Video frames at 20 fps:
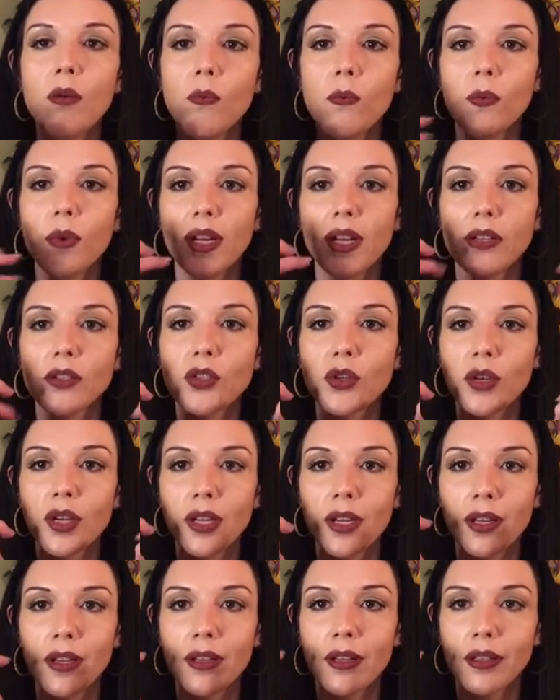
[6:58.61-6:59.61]
when I
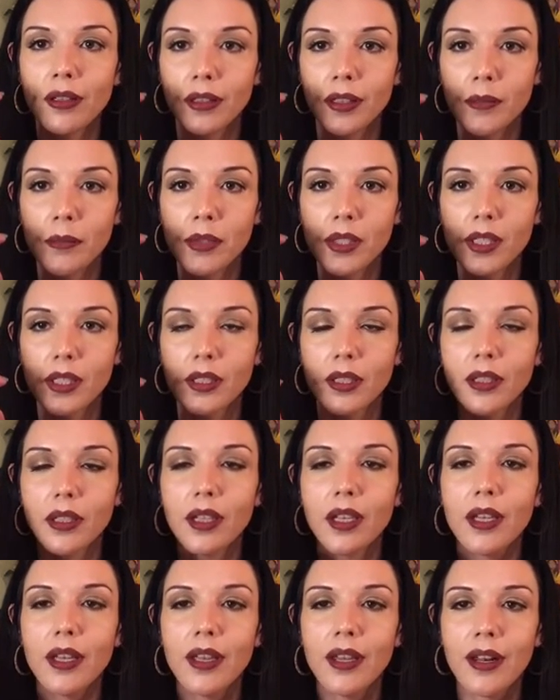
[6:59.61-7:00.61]
tried out a
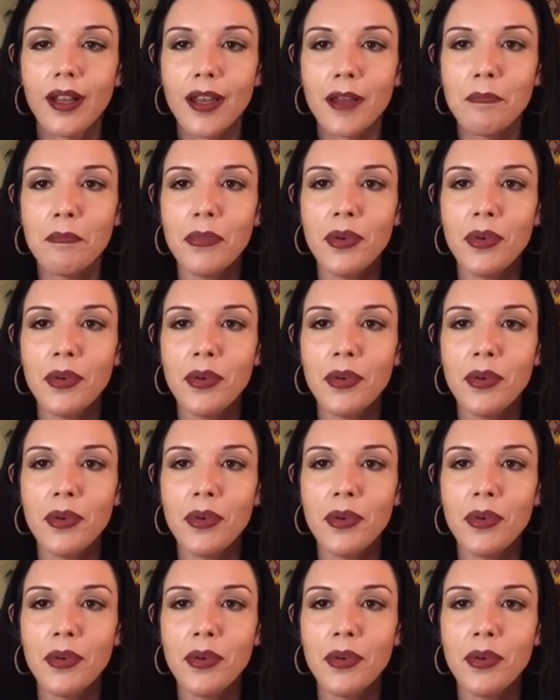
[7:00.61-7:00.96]
lipstick, and I